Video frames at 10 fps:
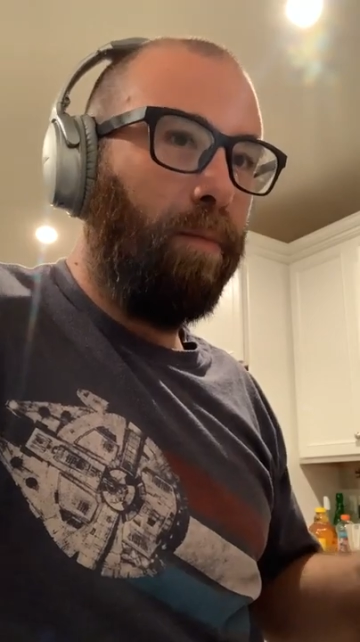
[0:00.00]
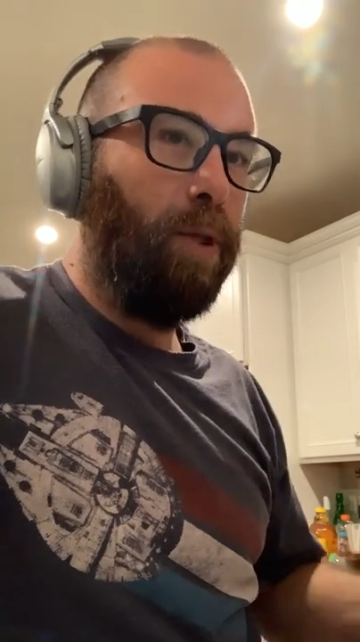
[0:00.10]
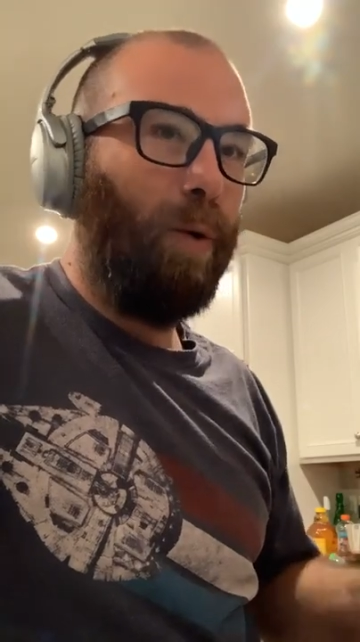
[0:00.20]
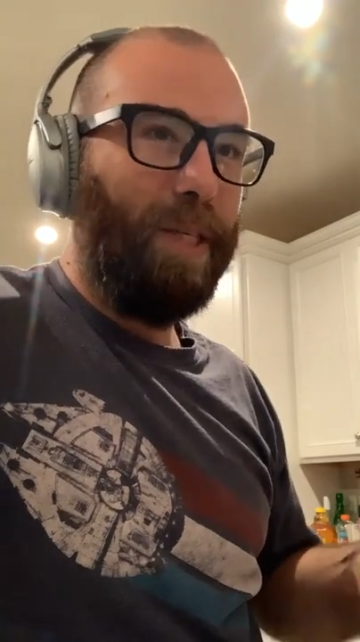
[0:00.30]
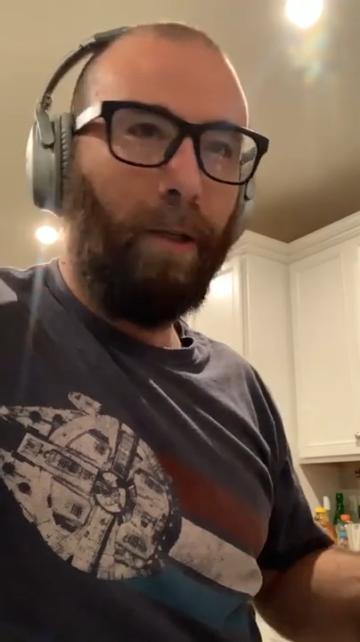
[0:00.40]

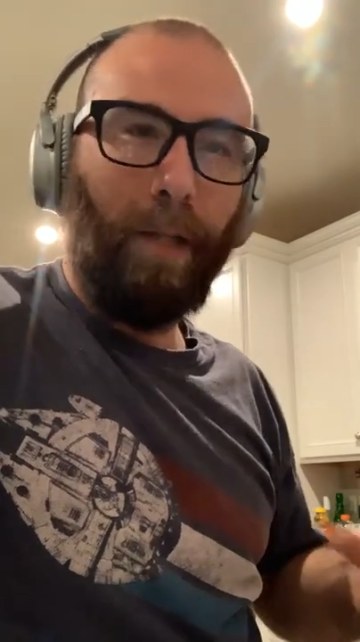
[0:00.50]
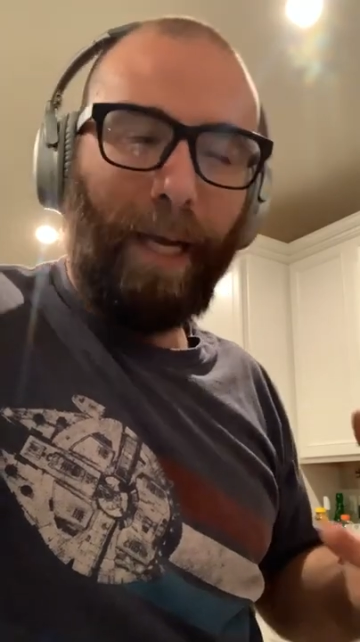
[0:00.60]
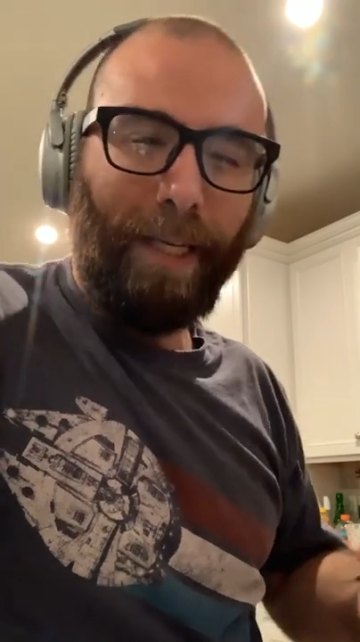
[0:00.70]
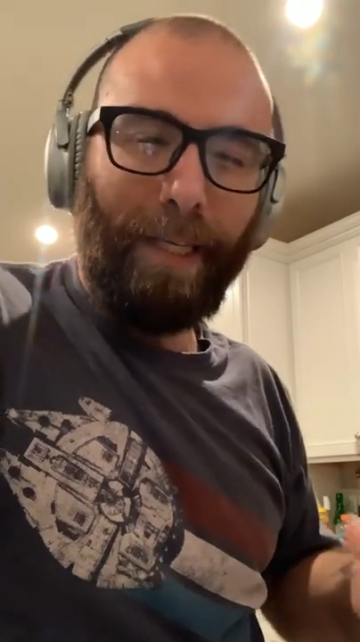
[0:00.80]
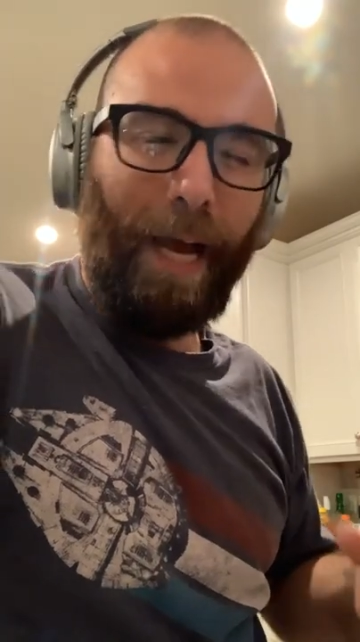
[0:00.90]
So I still
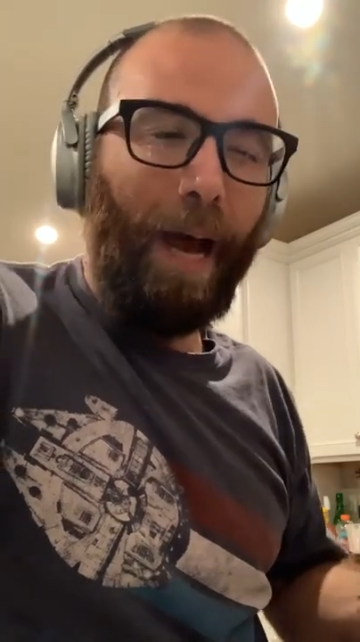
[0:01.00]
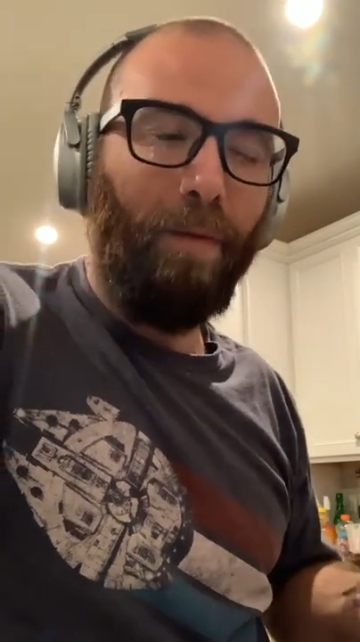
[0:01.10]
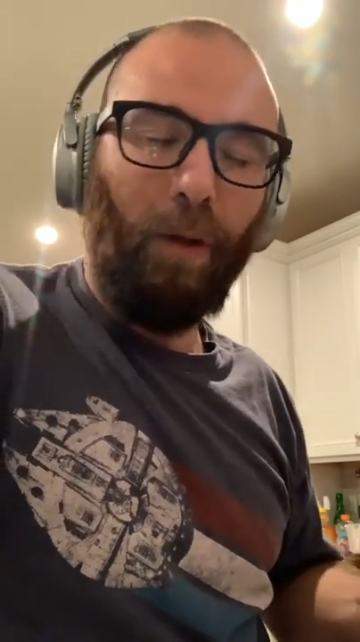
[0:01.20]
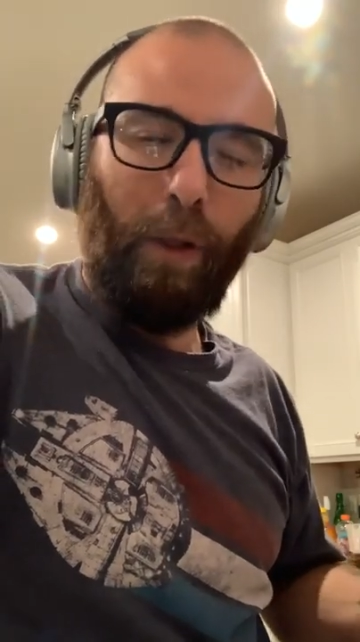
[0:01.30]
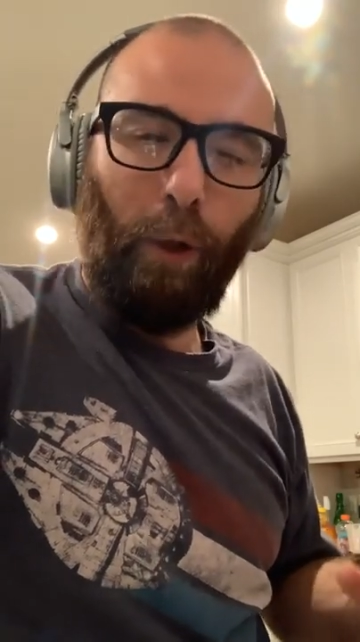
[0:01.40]
like to
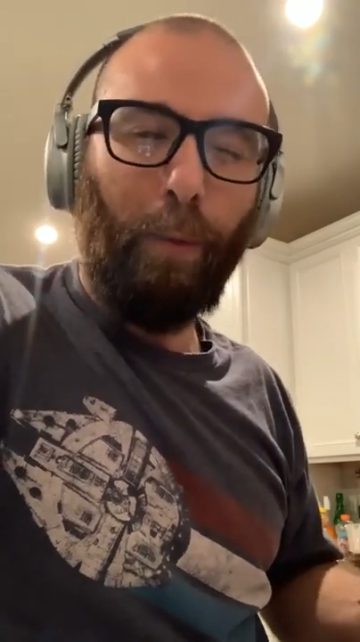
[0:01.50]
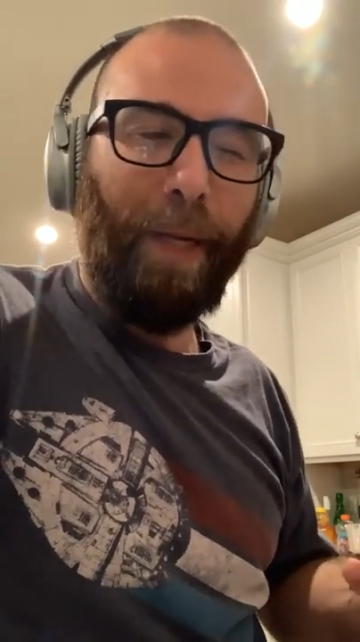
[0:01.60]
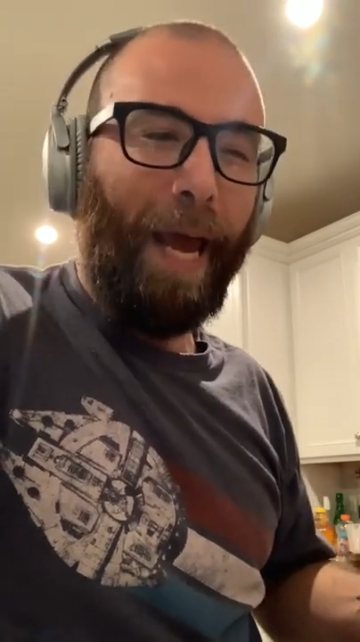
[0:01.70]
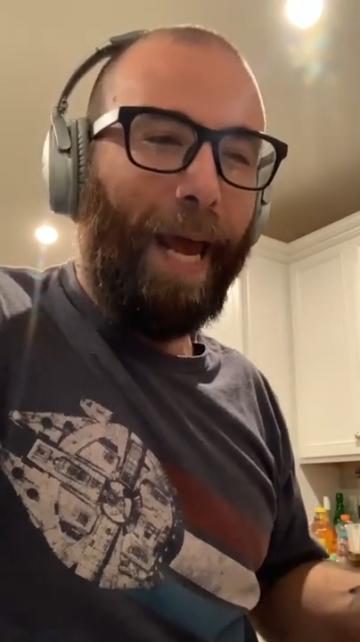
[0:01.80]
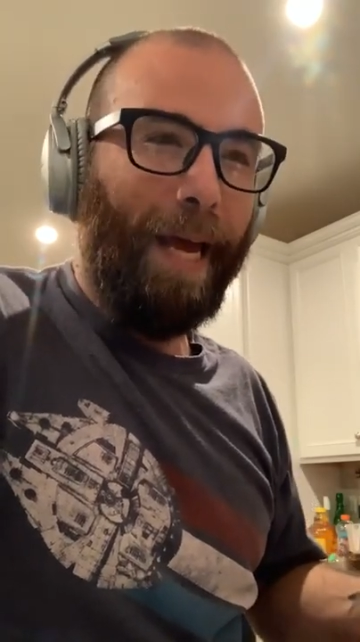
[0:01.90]
have a little
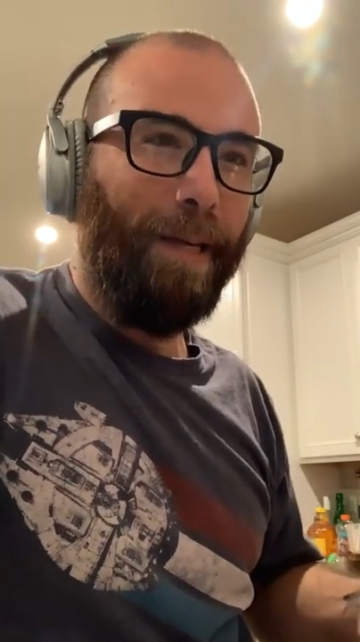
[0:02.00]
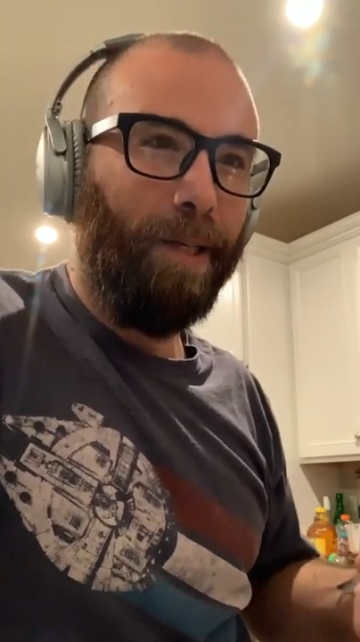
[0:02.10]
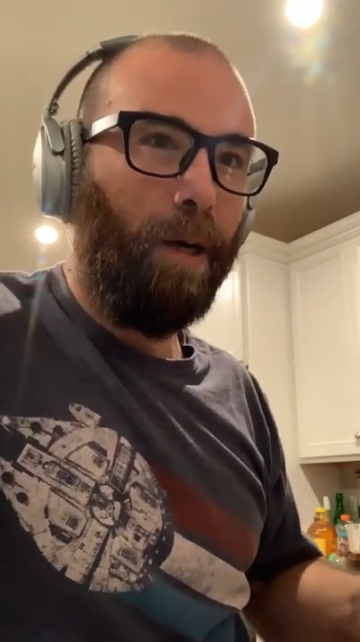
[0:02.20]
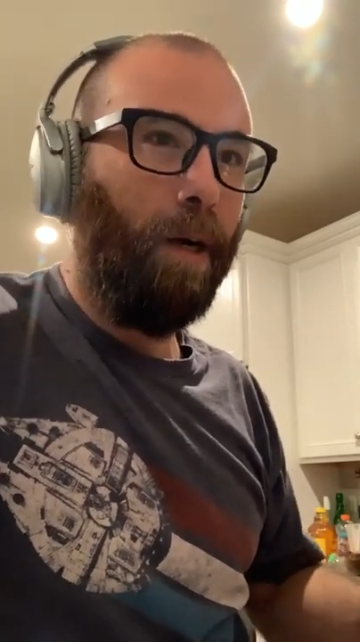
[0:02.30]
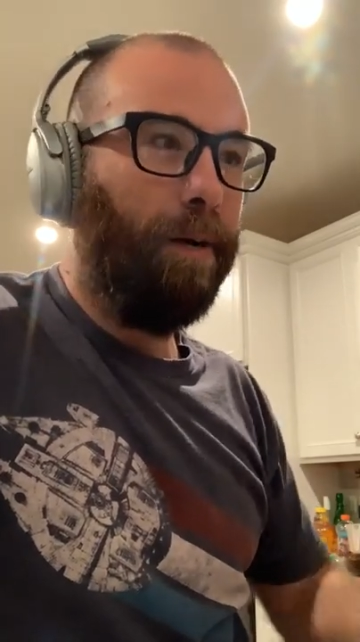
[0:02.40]
bit of
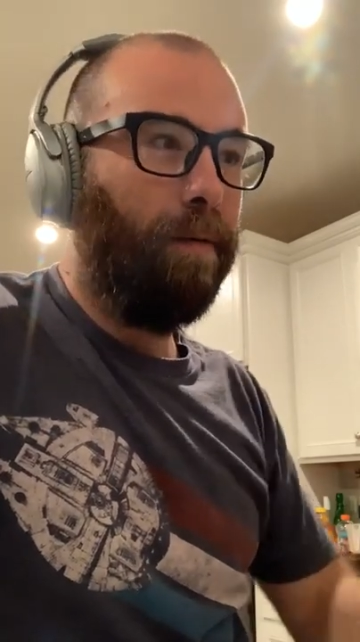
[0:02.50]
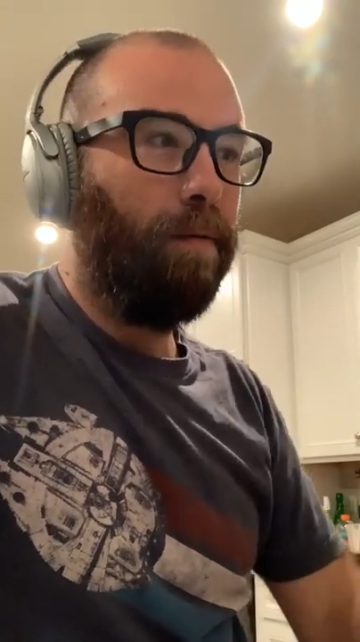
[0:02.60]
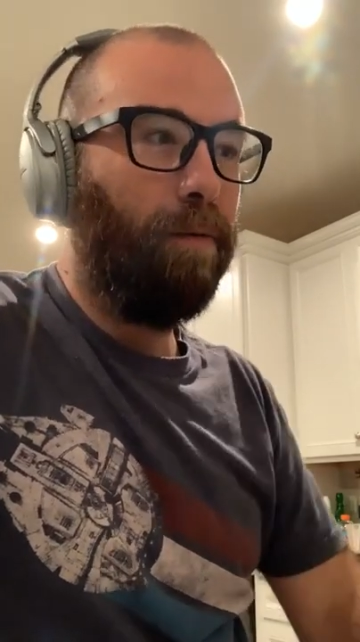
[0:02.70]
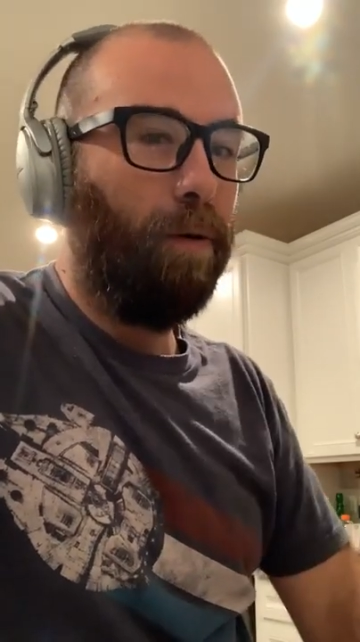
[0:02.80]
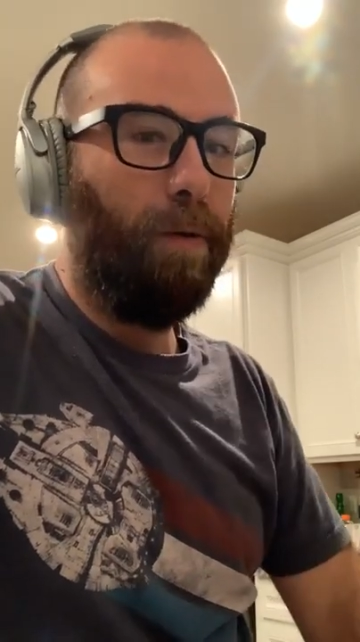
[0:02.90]
hands-on
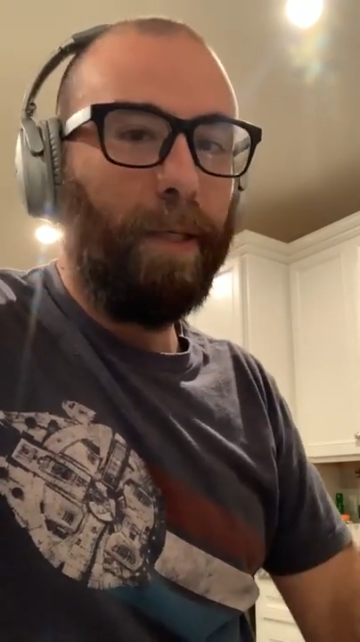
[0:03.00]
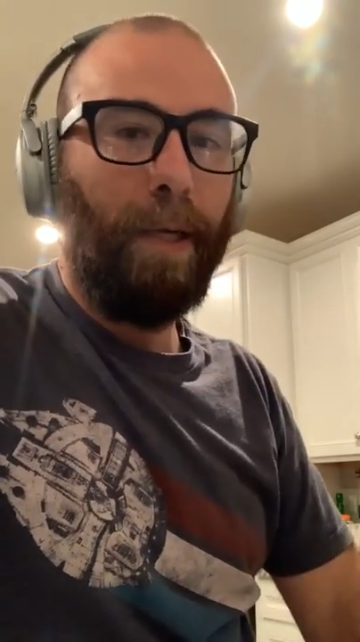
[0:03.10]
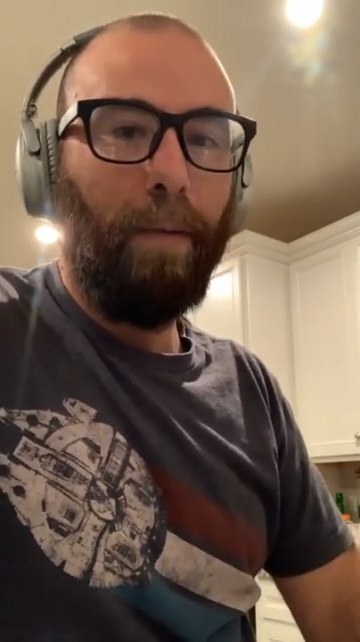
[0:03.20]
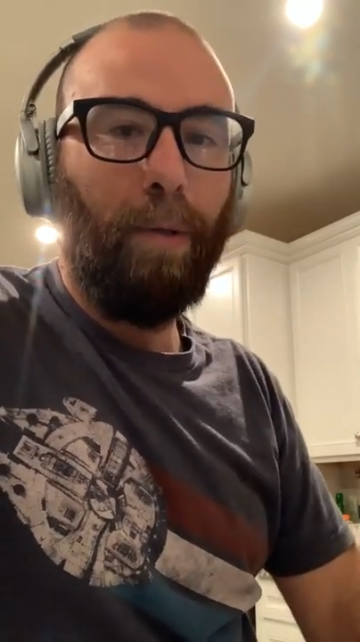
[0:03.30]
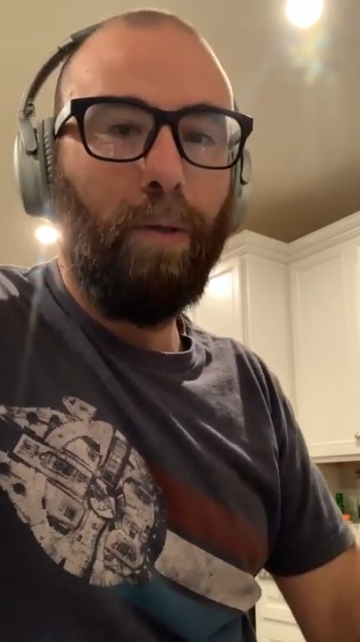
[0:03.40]
for the
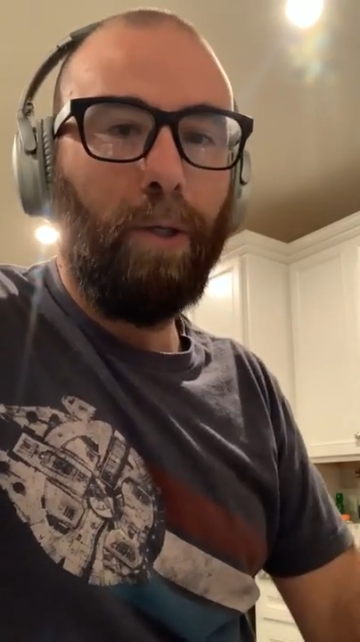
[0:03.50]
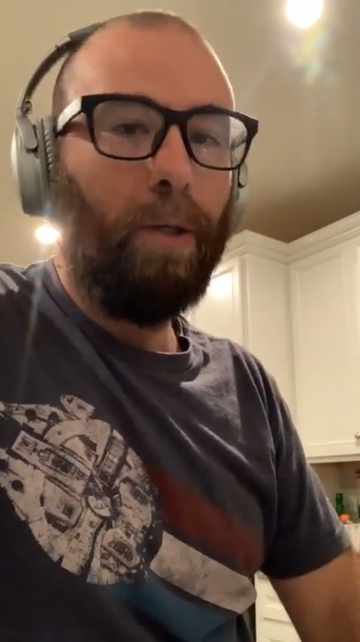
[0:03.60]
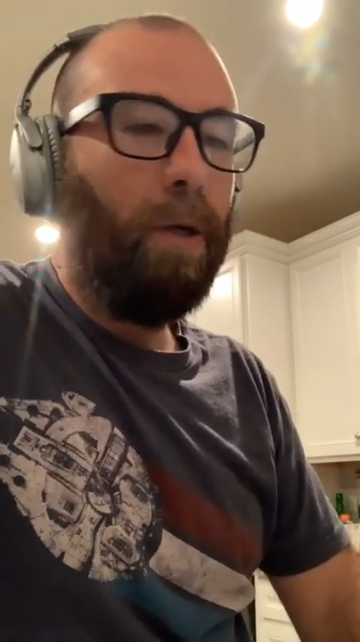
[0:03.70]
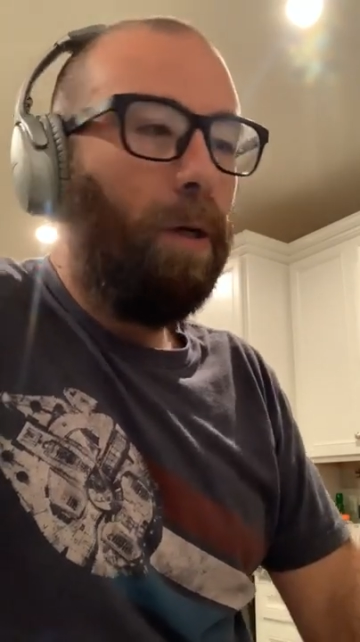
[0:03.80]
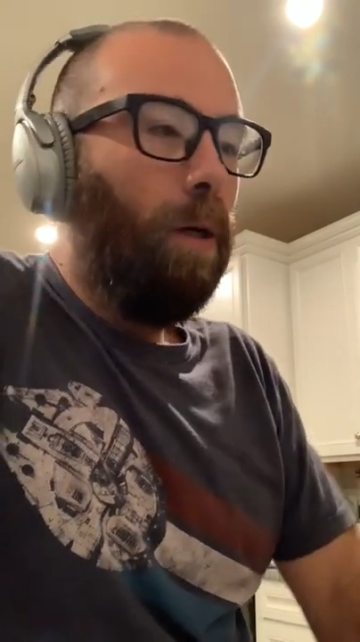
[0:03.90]

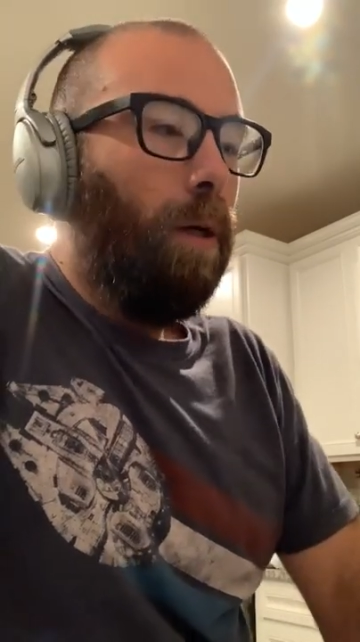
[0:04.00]
tumblers,